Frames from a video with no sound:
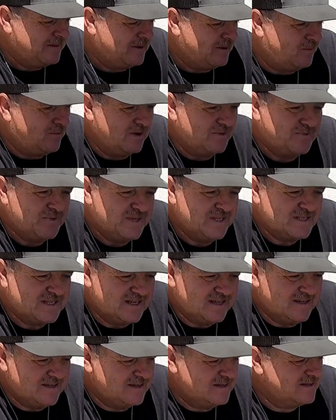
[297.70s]
Now what this
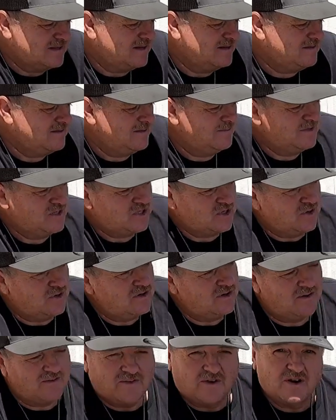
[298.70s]
is, let me show
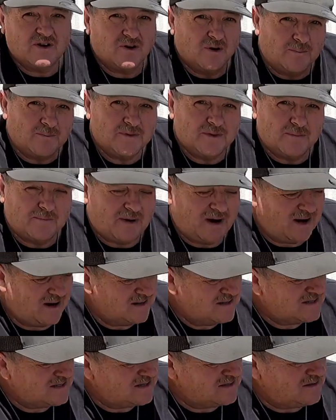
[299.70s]
you. I've already opened the
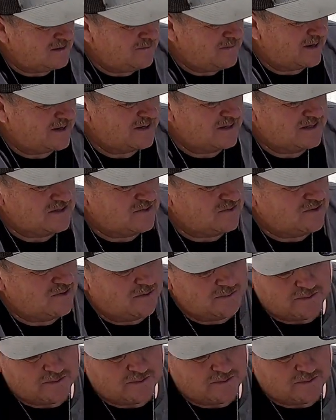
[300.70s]
box. I'm not going to do an